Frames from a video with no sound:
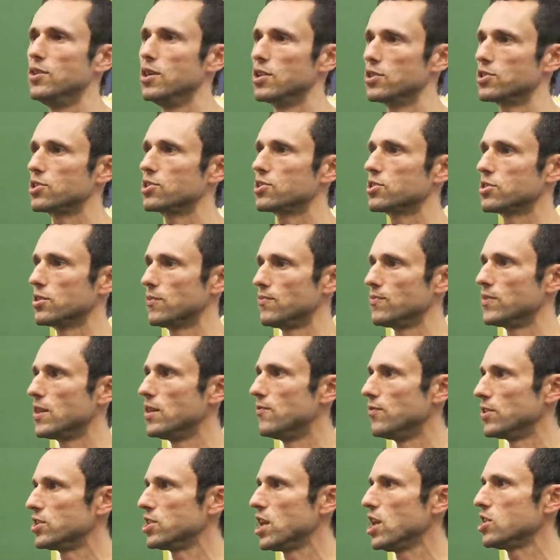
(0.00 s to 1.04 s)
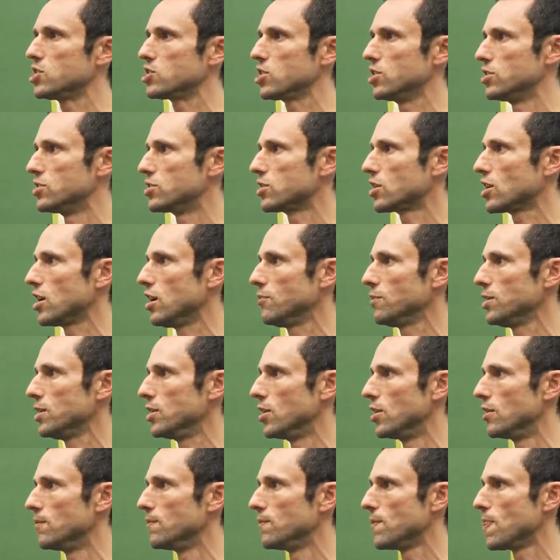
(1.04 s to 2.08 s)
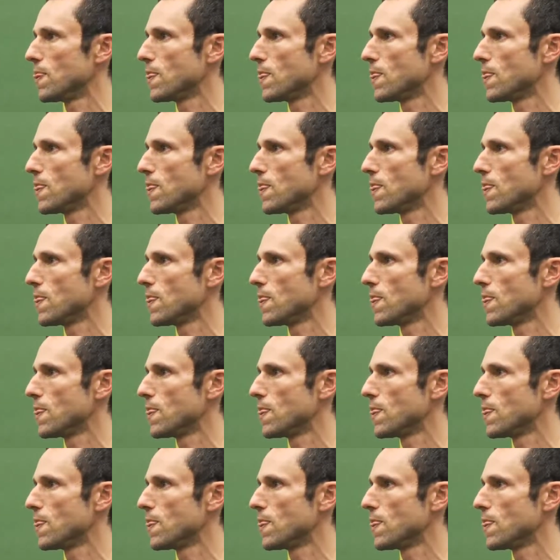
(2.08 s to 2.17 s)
this invitation to come here